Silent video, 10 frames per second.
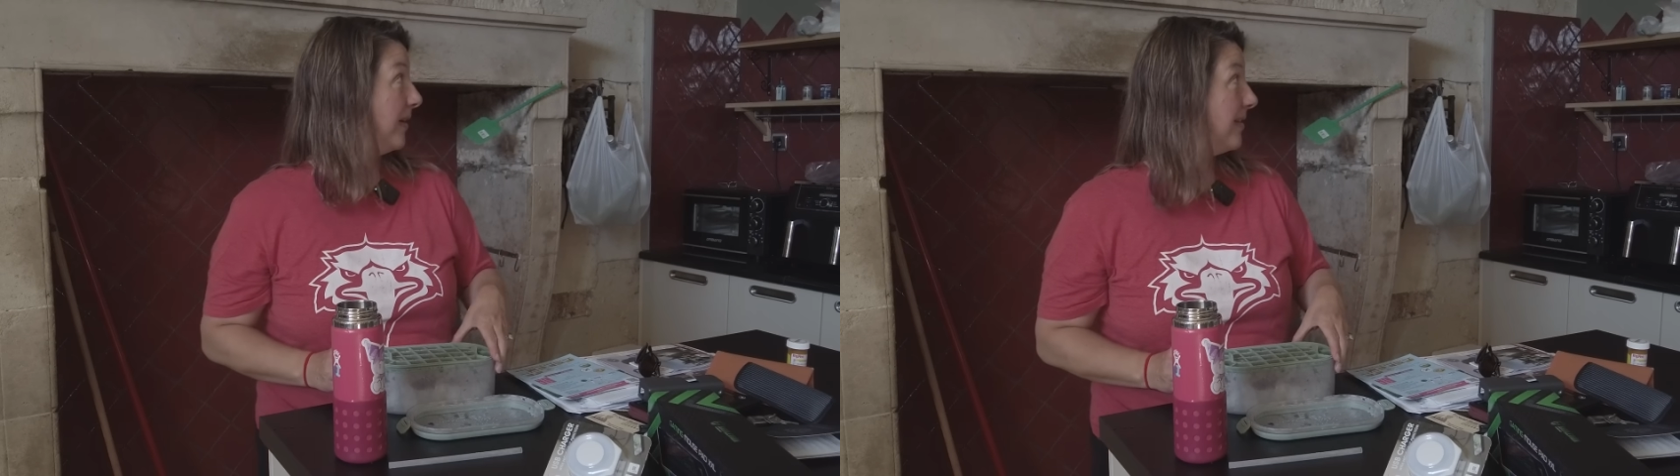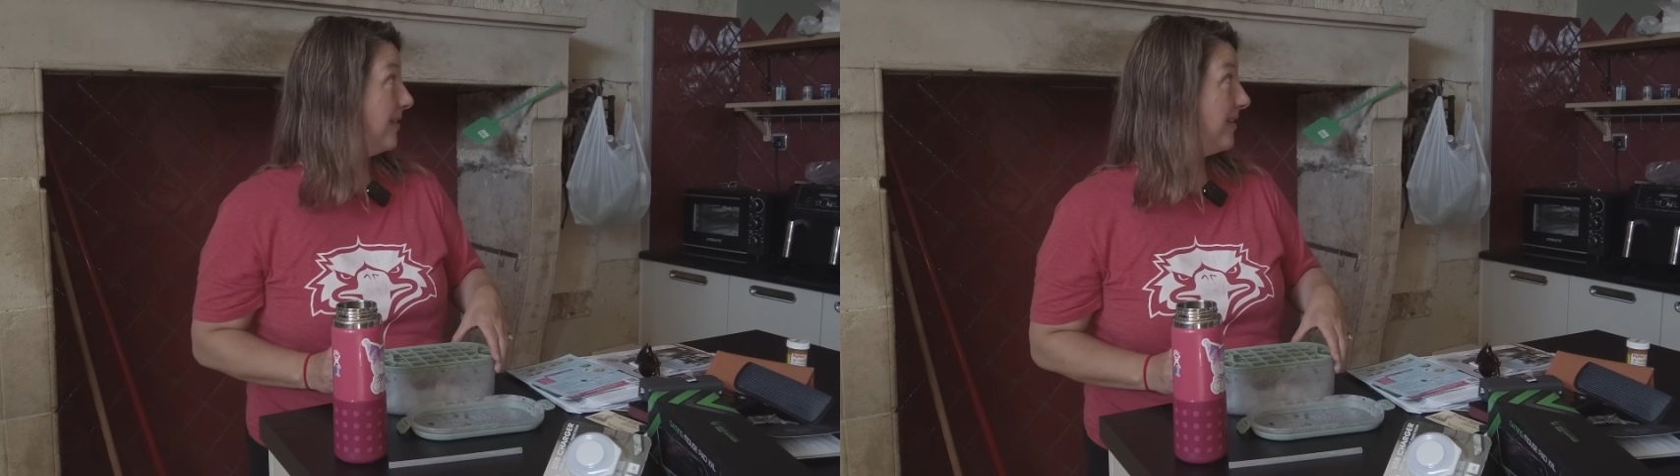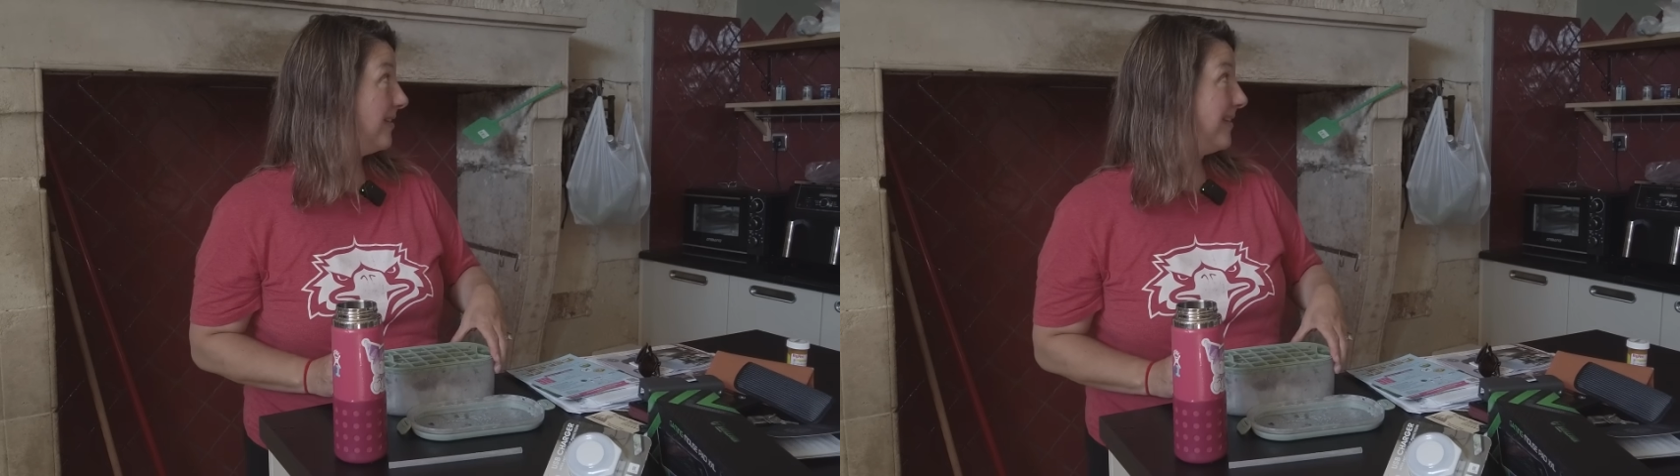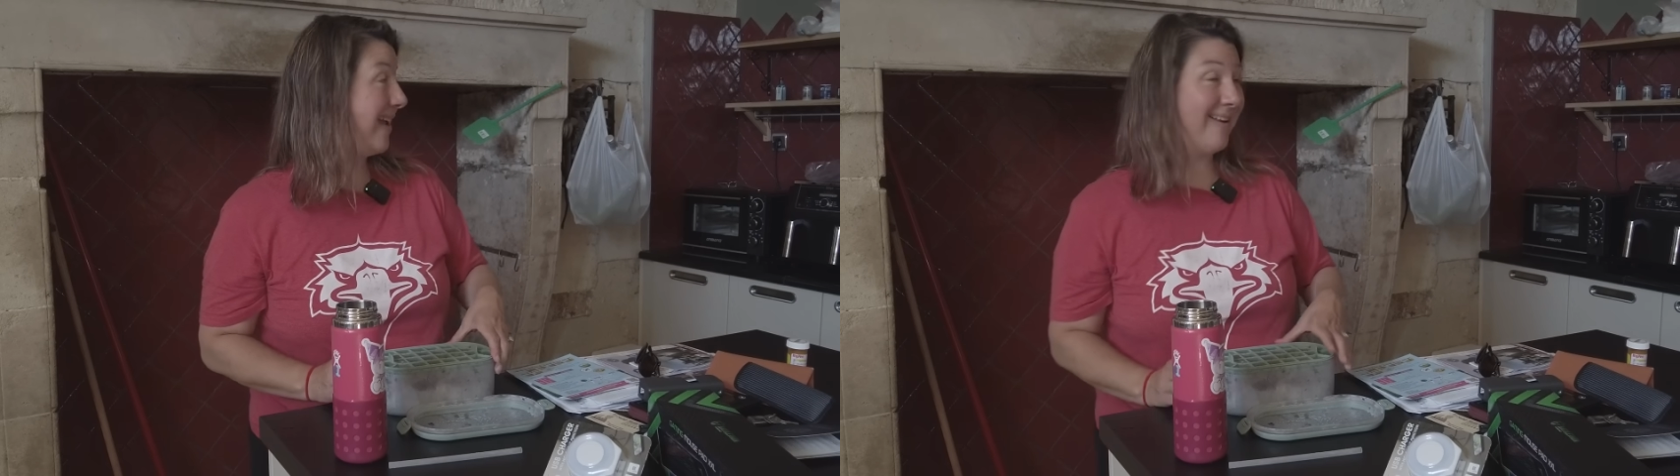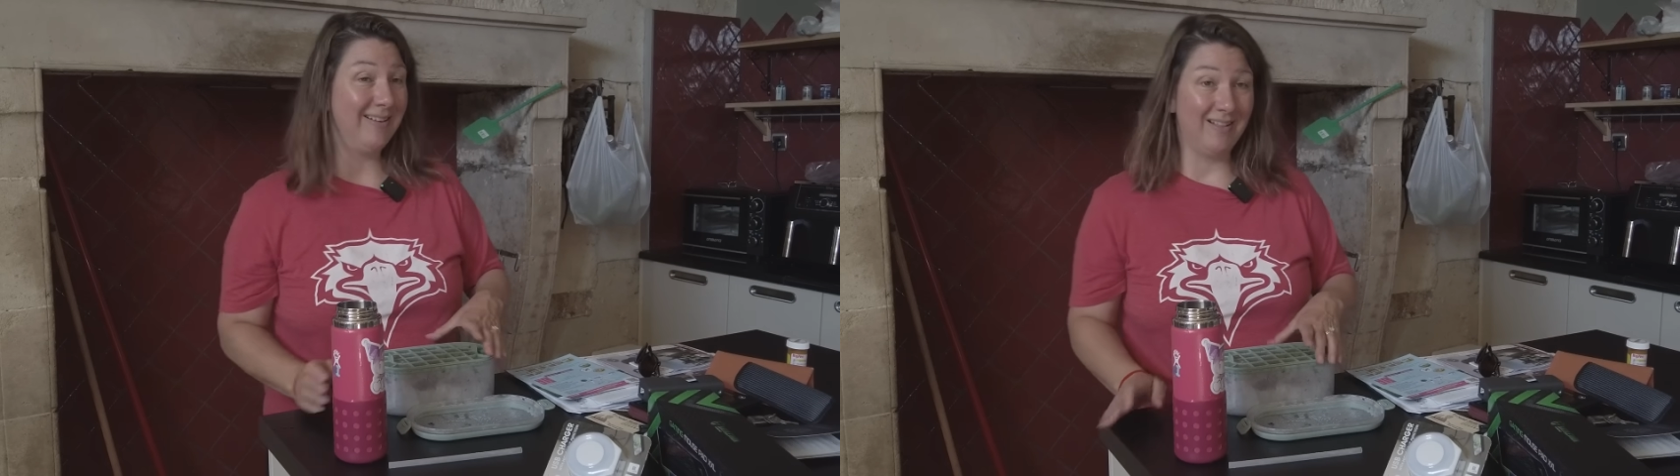because it's
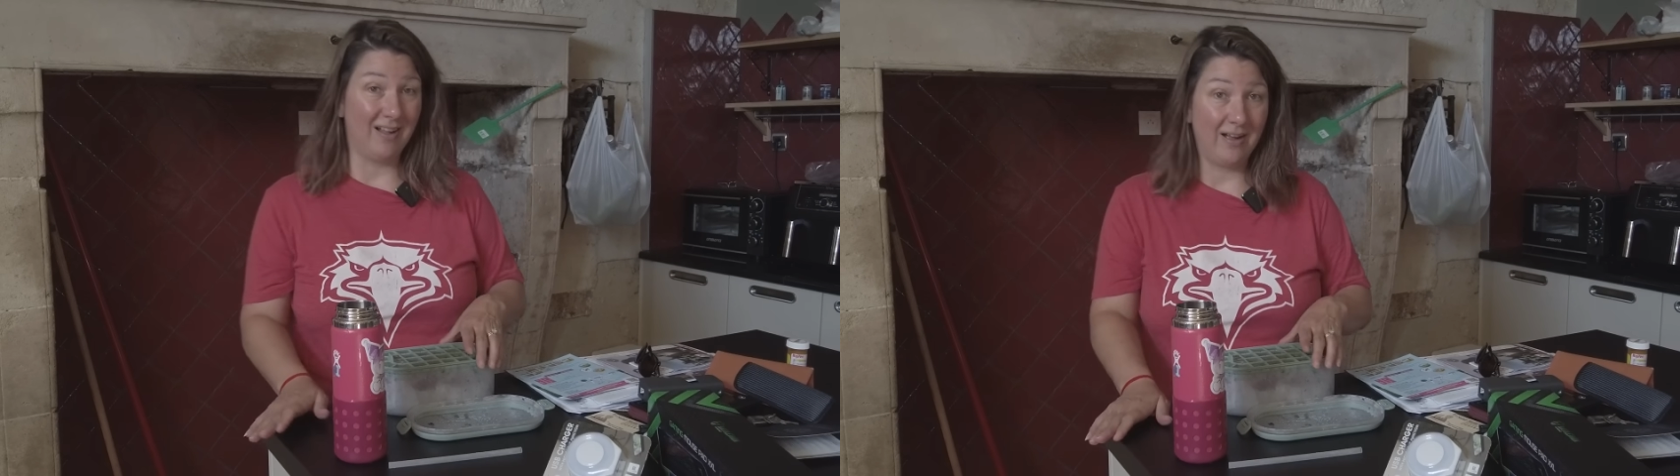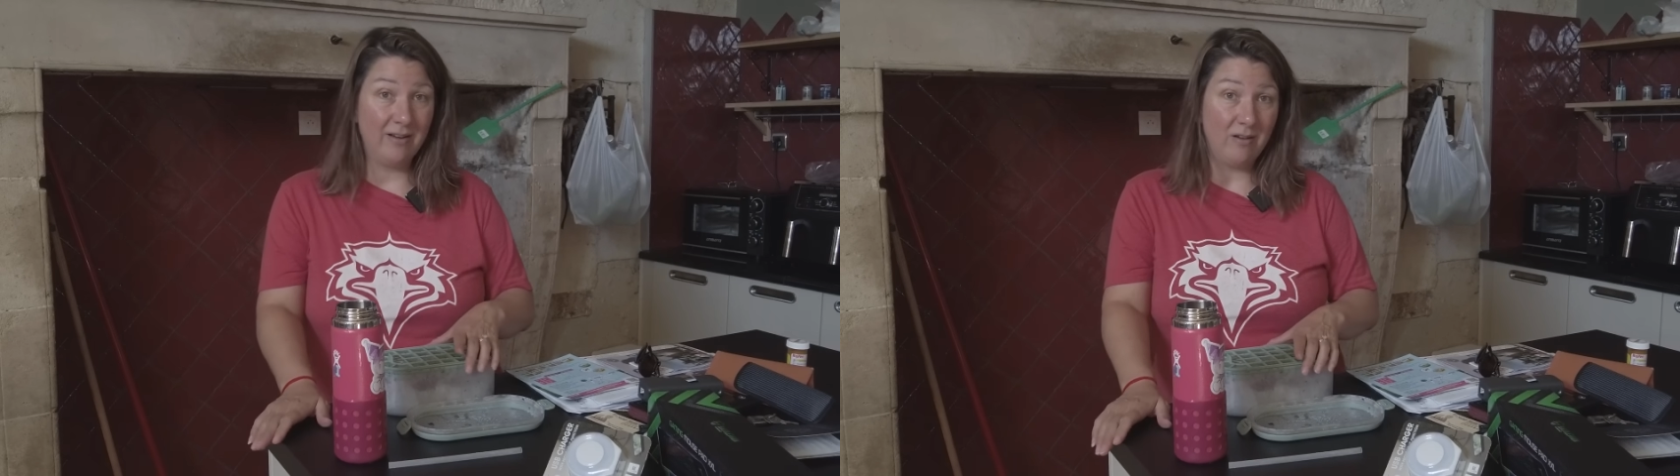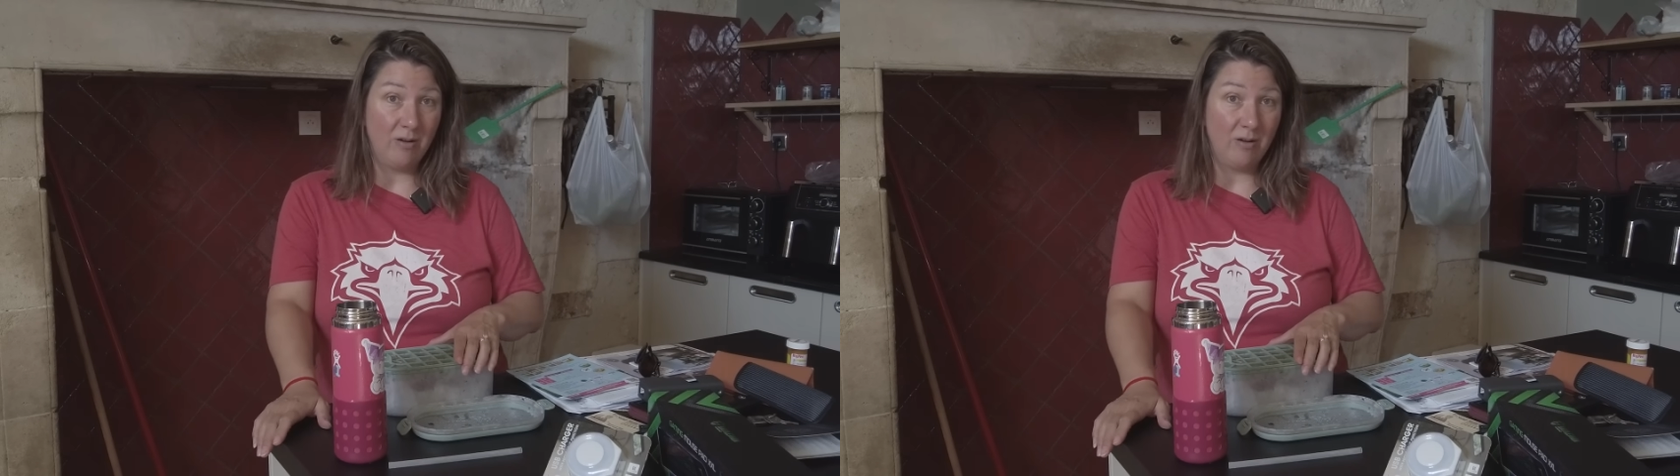10 o'clock